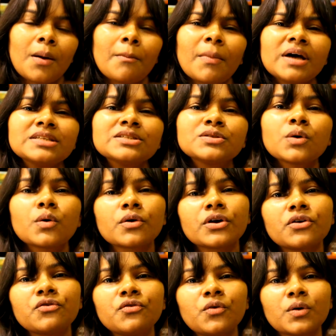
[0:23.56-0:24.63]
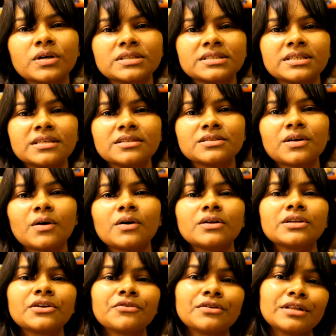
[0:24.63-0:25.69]
My story focuses
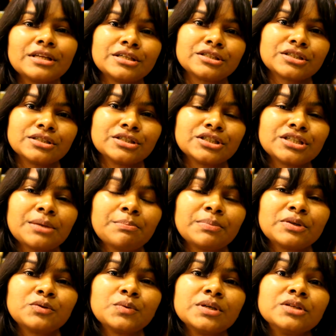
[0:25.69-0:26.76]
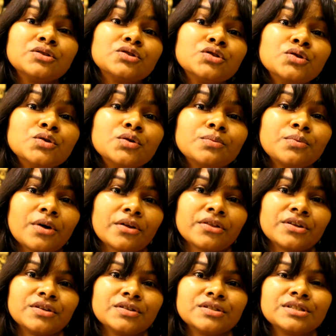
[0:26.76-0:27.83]
on the relationship between two
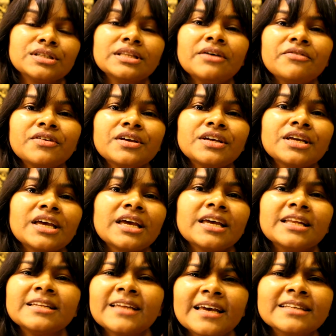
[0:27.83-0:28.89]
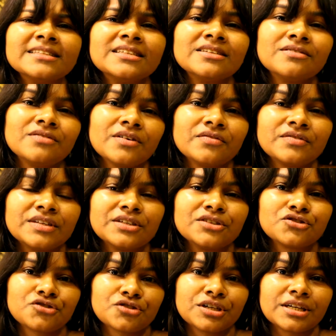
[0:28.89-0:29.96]
brothers living in
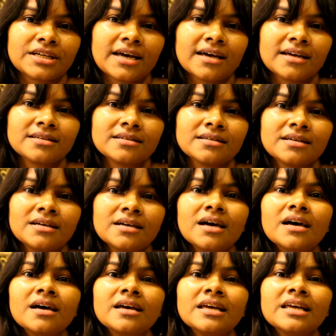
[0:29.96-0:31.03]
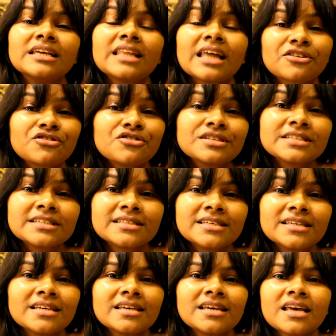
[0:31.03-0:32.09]
1950s Trinidad.
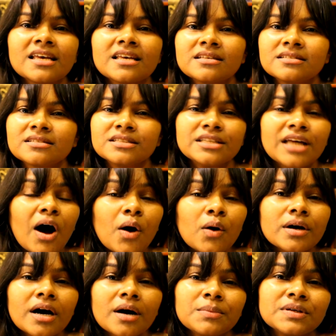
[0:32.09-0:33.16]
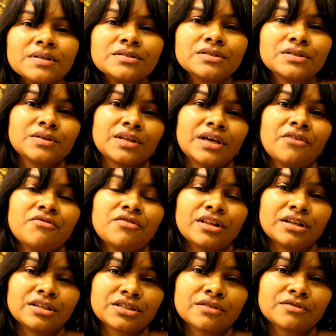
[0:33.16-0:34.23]
Electricity is now coming to their
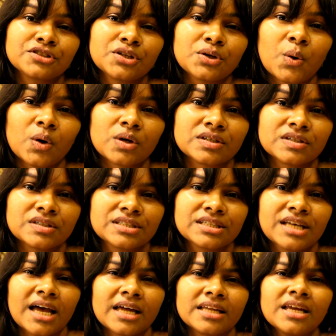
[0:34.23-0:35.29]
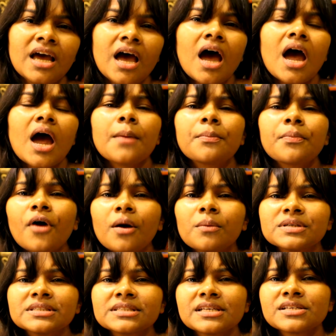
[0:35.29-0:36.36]
village of Chaguanas, and it
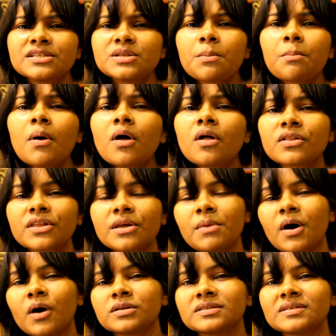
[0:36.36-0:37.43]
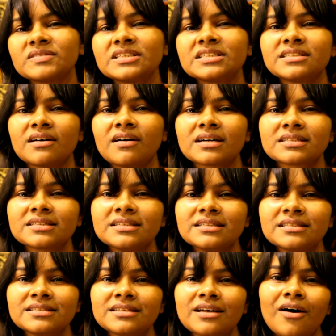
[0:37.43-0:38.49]
promises to pull them out of the
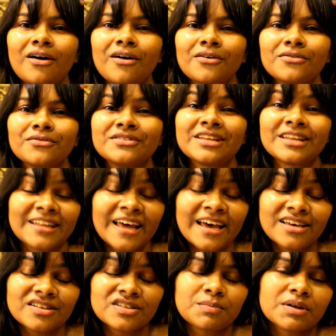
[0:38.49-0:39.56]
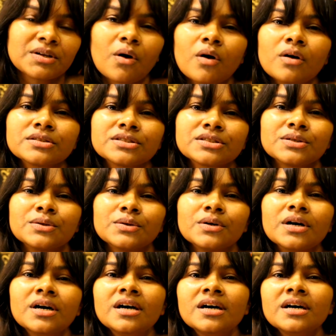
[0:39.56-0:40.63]
darkness of the night, but
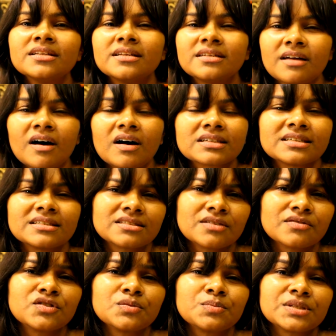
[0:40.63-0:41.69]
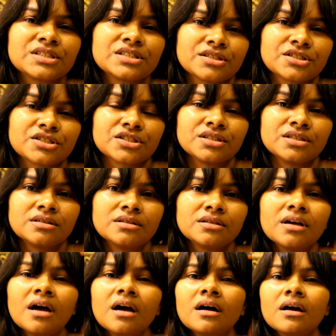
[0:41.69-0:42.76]
also the darkness of superstition.
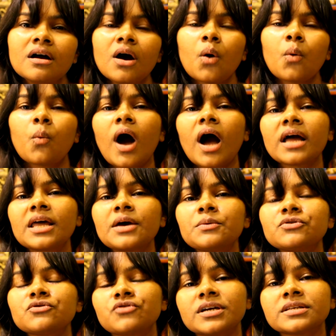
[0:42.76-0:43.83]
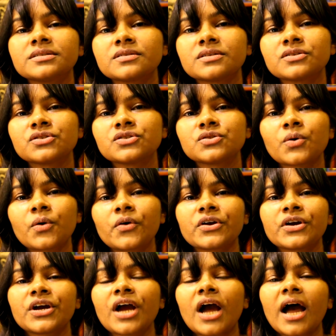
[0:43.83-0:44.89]
While I was writing this
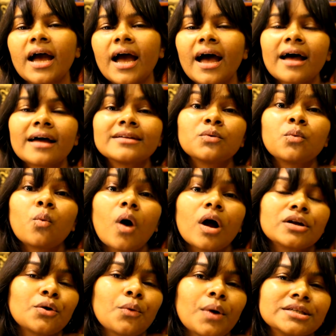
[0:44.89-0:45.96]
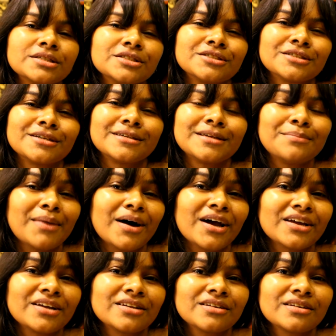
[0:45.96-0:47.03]
story, I had one question in
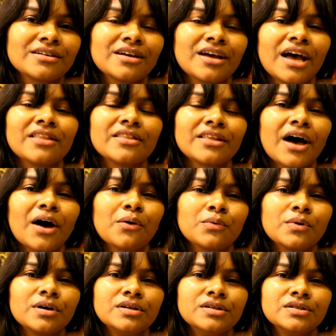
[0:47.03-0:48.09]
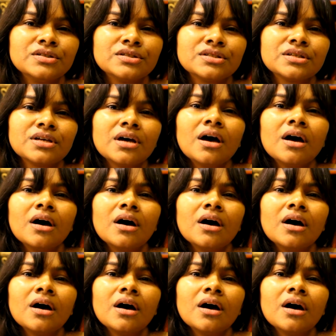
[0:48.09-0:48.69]
mind, and that was,